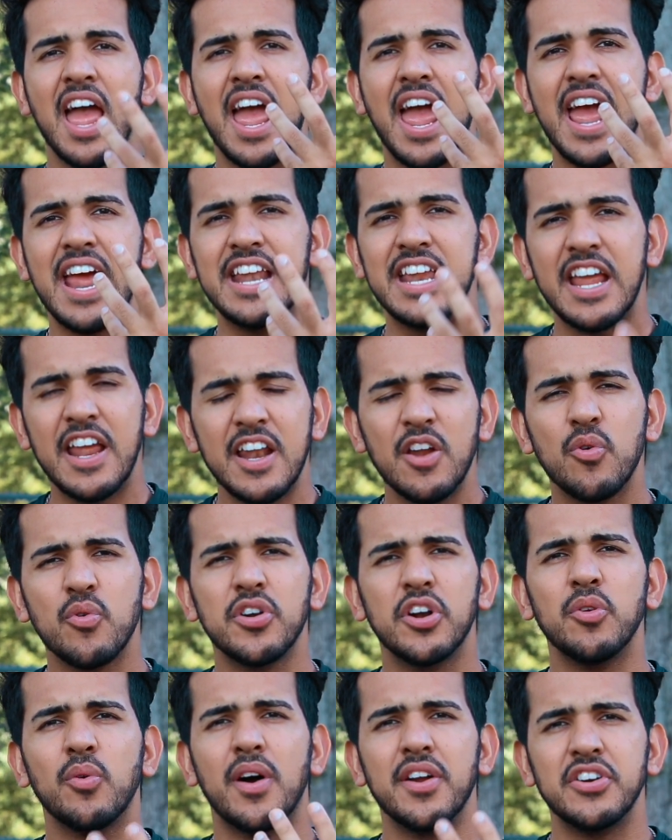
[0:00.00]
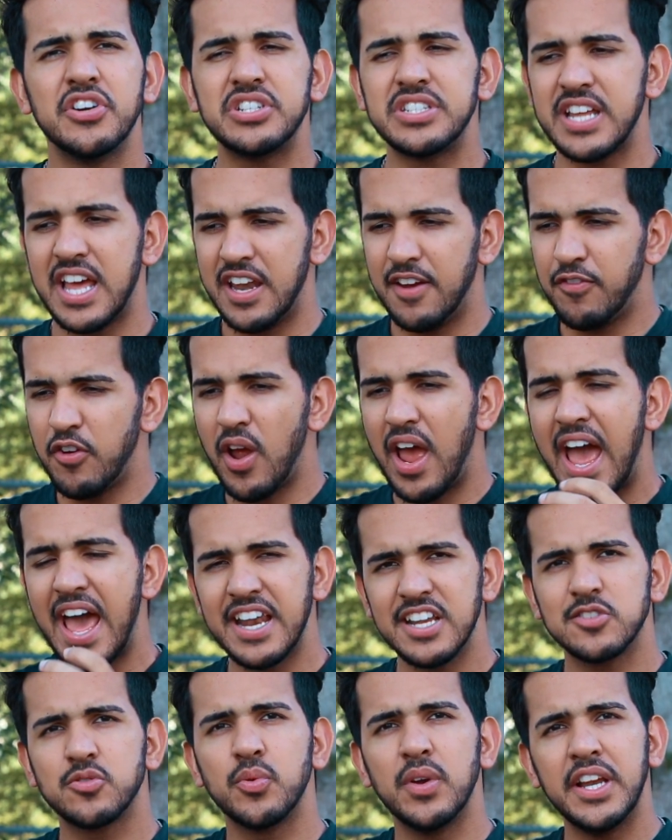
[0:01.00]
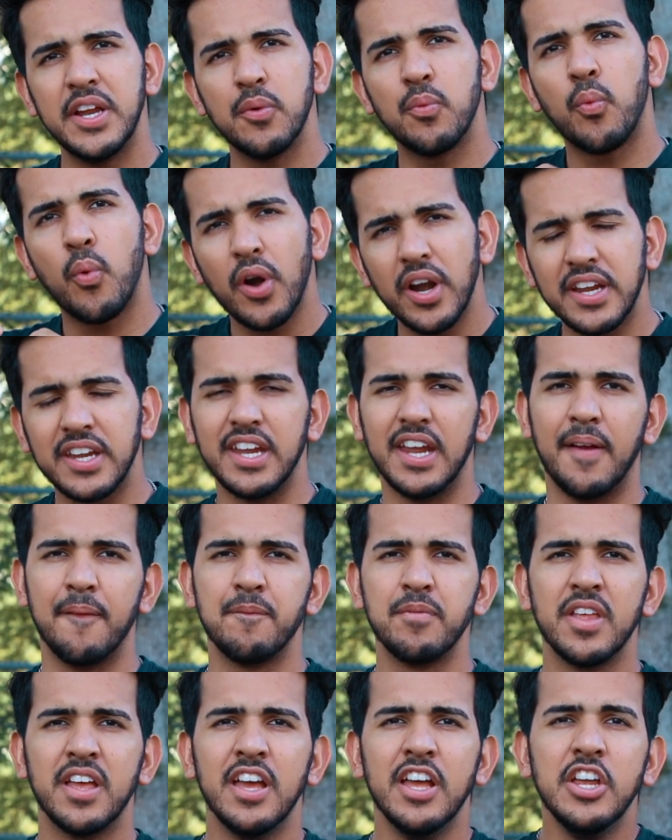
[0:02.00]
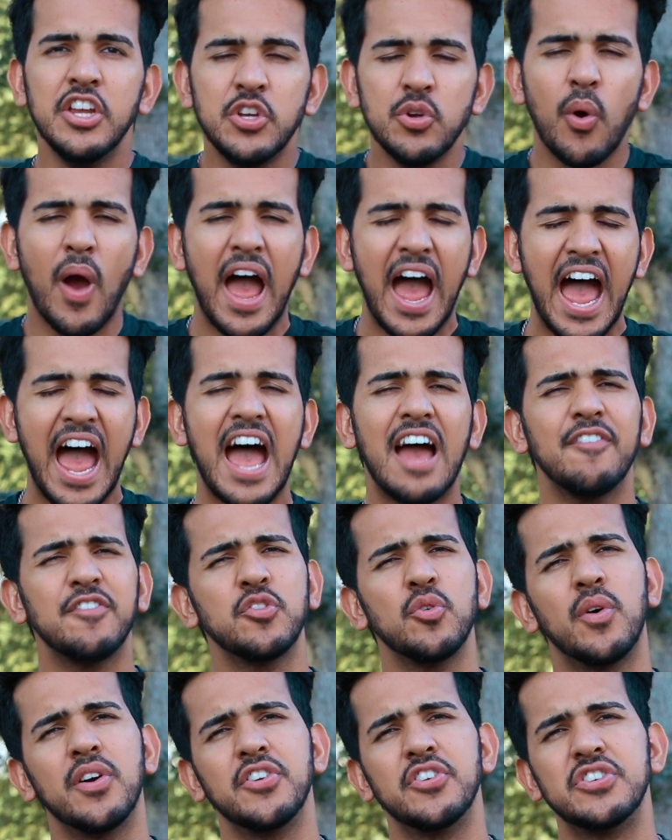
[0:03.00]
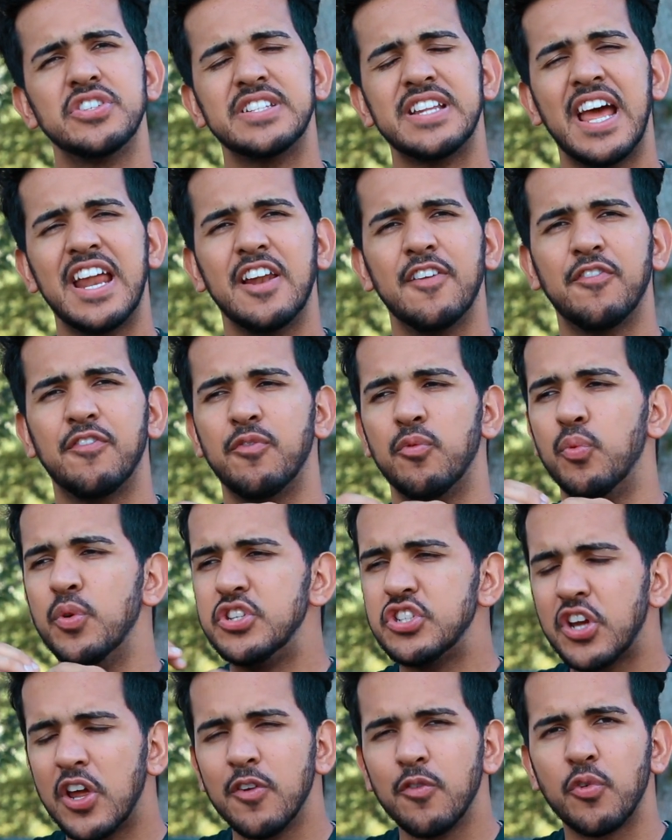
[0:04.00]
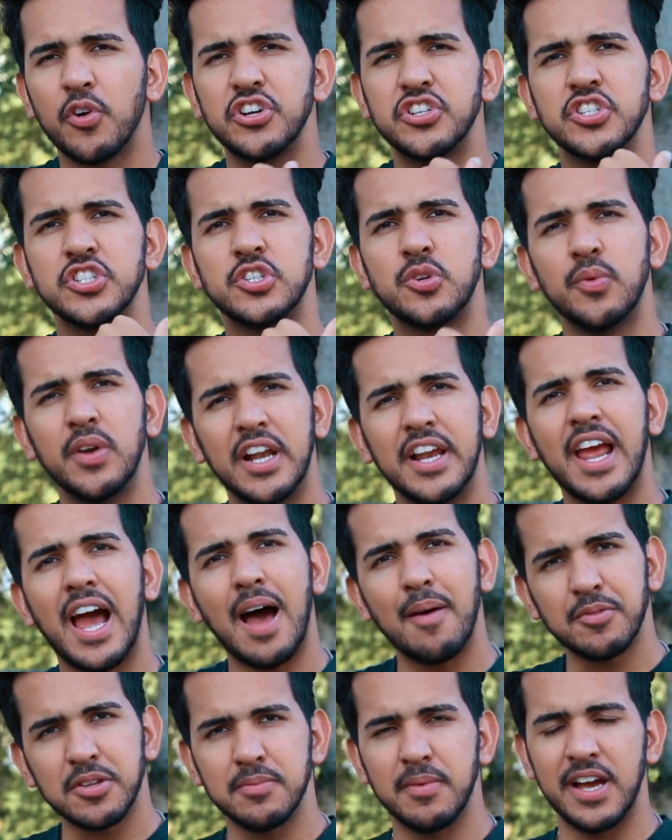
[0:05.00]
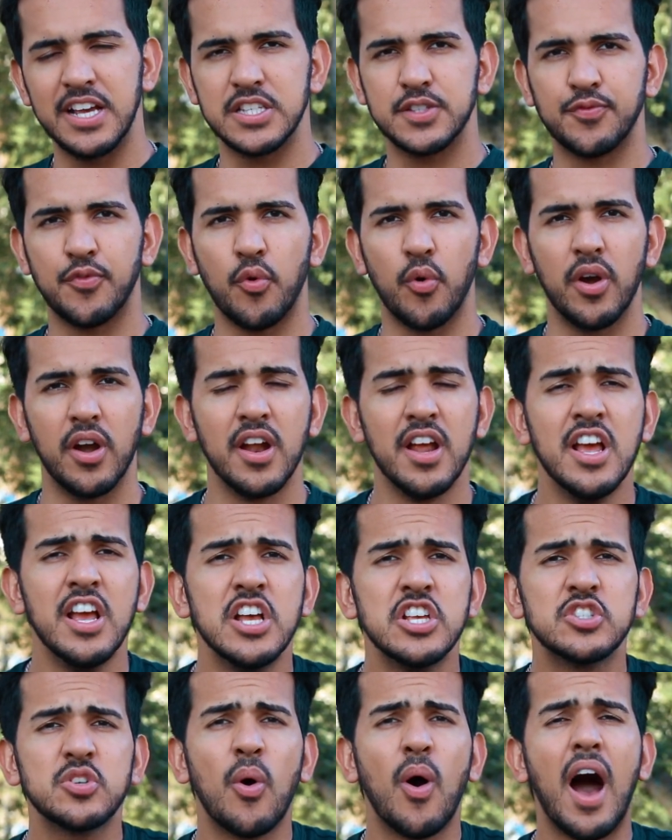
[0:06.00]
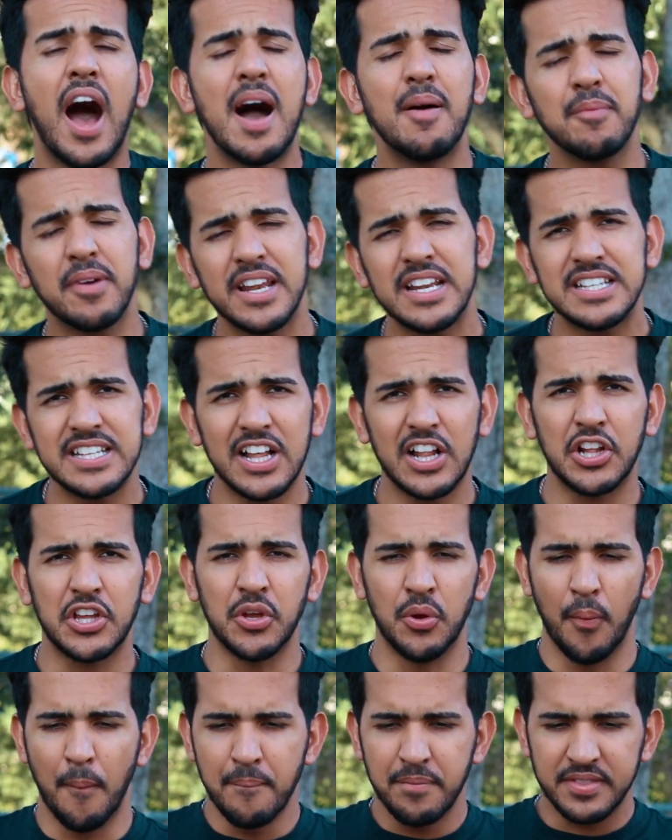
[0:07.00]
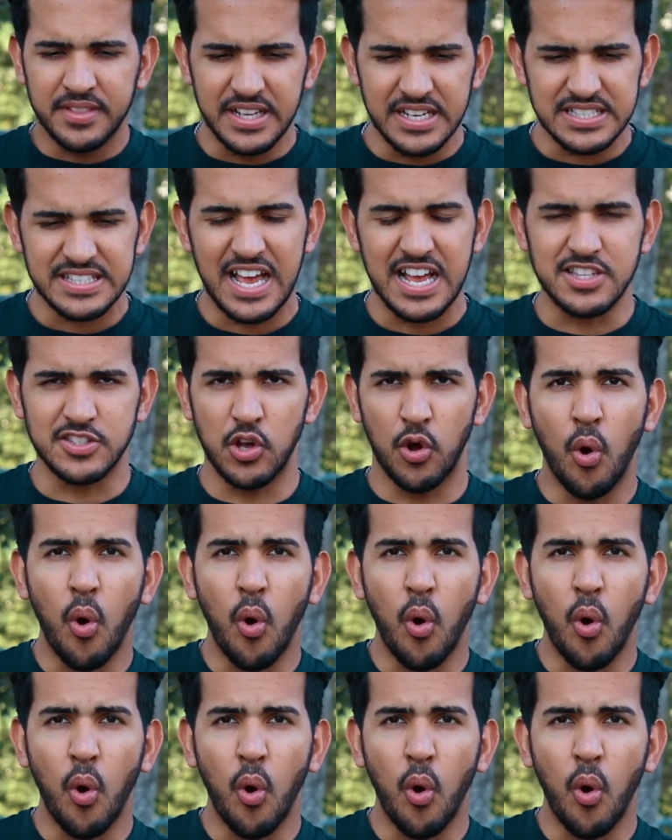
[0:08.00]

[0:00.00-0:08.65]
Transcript: And in order to understand if your ad is really working, you have to understand which conversions are really optimized for. So I'm gonna tell you this as a